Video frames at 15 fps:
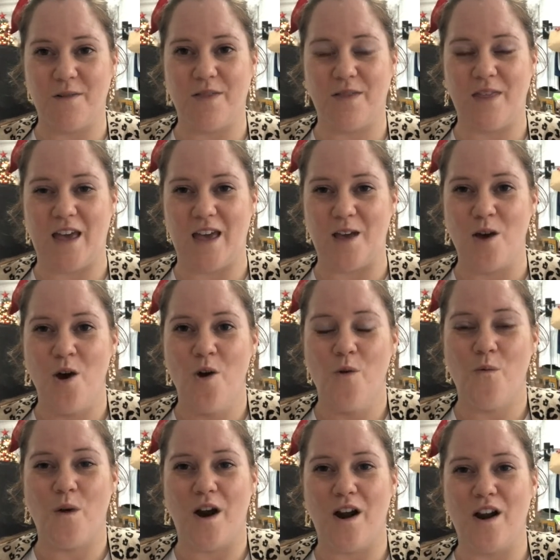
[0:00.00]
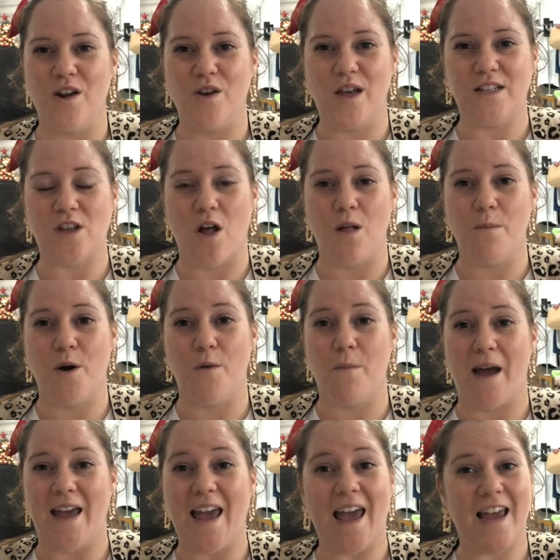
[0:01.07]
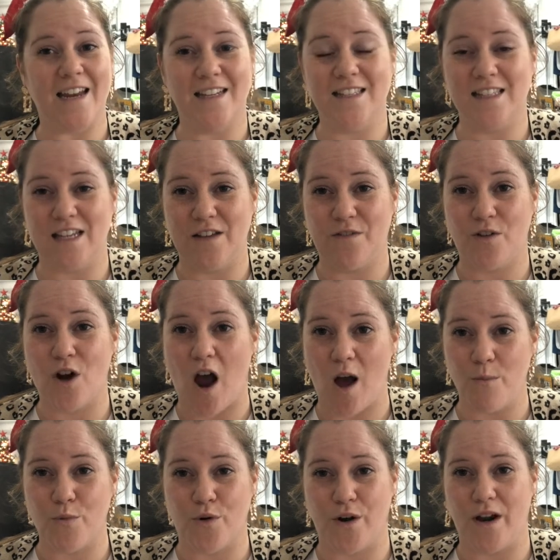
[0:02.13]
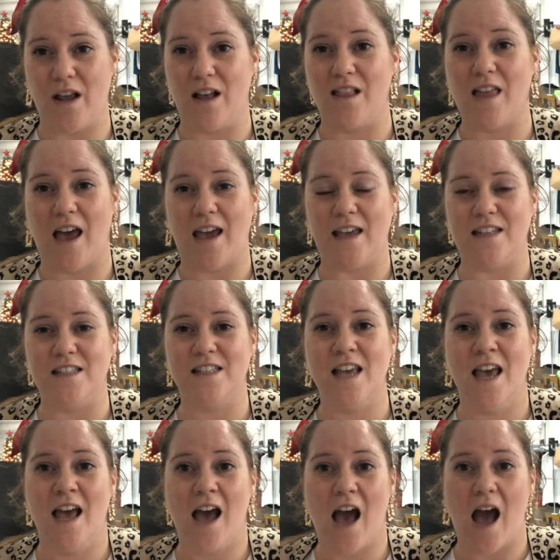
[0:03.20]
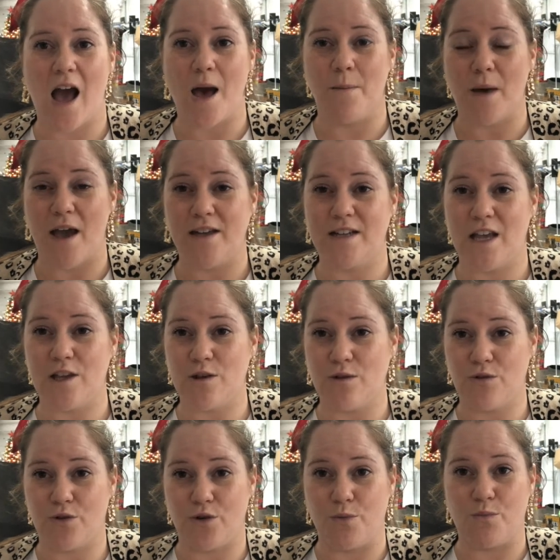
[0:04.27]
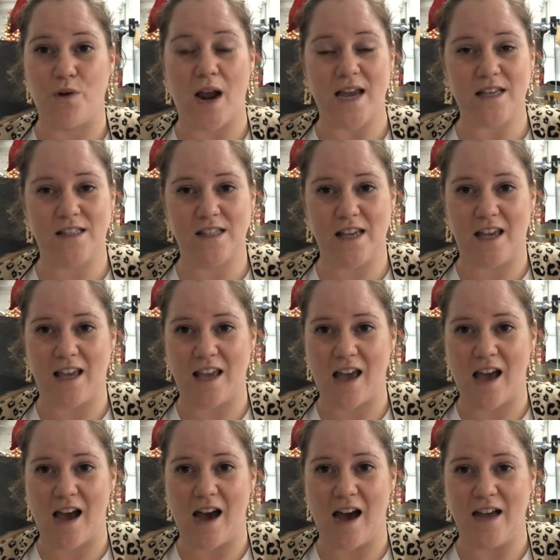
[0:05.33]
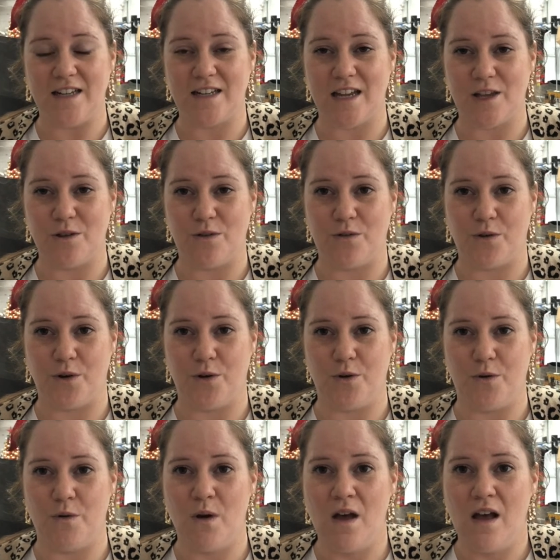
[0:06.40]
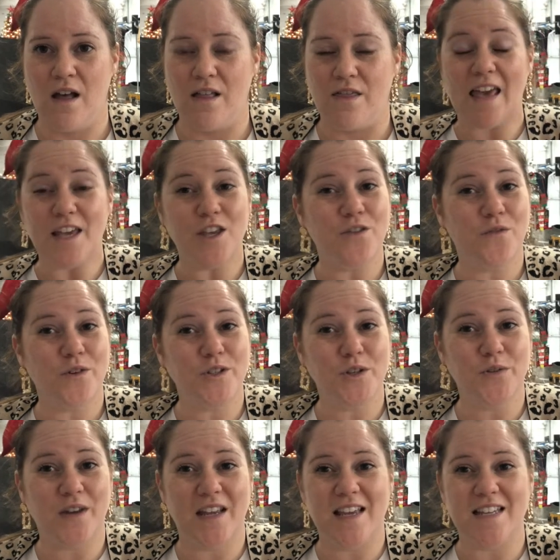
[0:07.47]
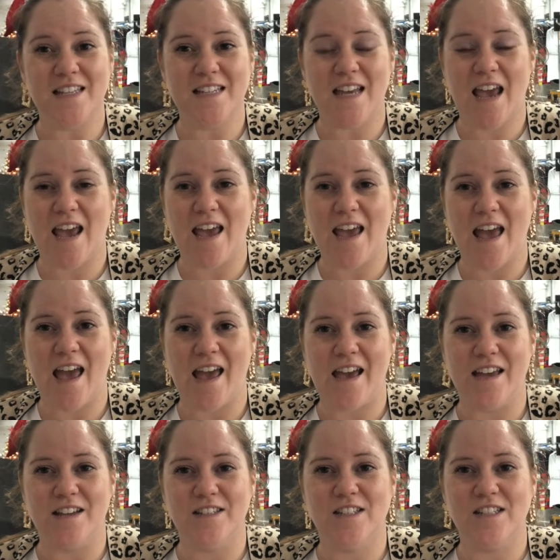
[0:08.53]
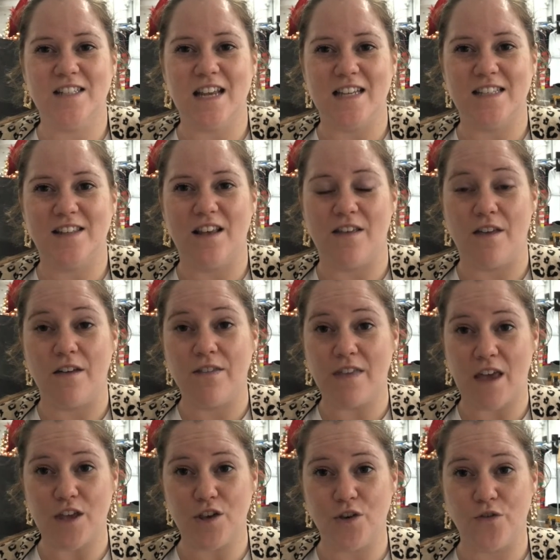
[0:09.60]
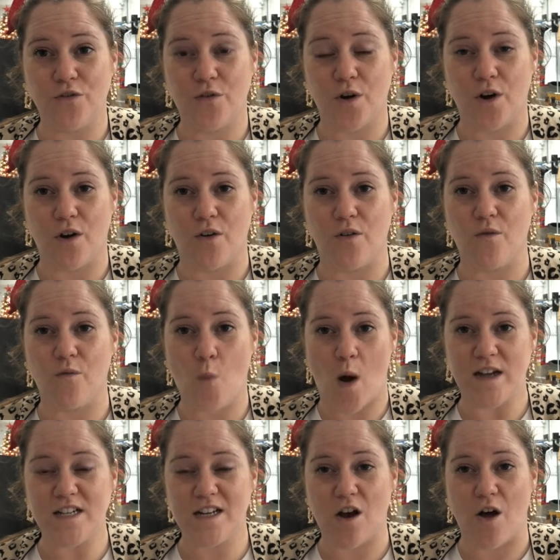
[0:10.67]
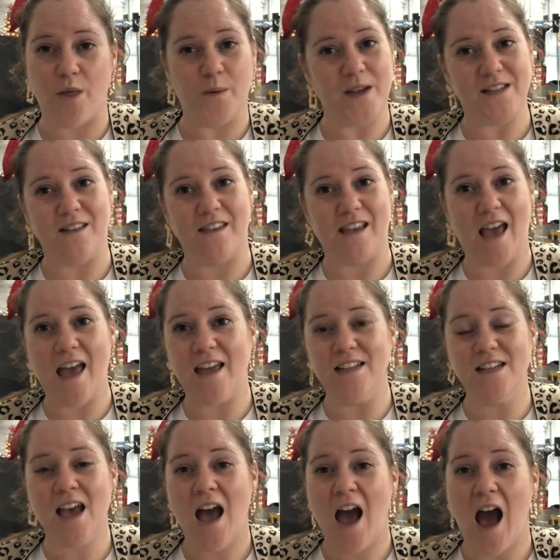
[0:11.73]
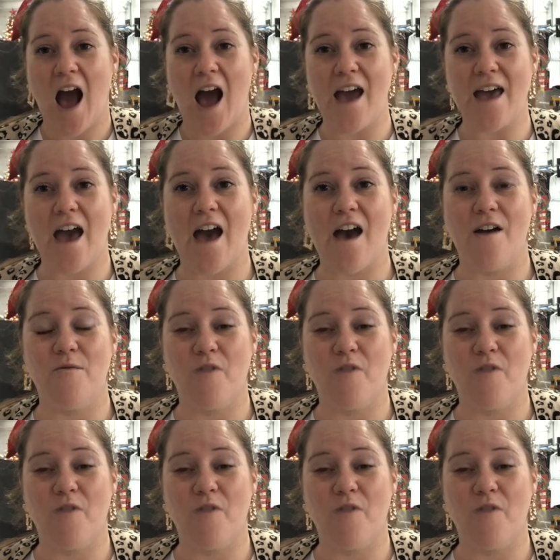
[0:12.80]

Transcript: thing where it's all about my A to Z for onboarding clients. I take you through pricing, I take you through. Thank you for tuning in today, and just as a thank you for watching it all the way to the end, I have